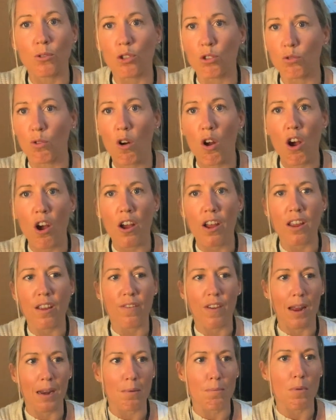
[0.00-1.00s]

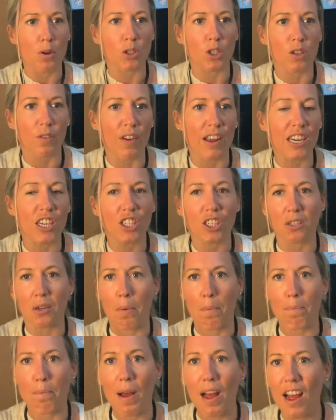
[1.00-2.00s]
drive and motivation
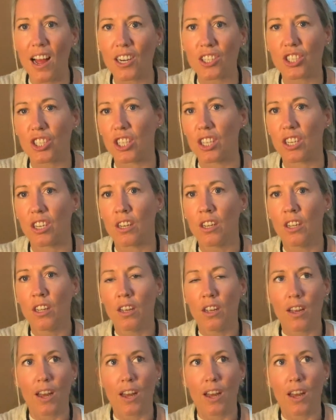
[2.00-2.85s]
and passion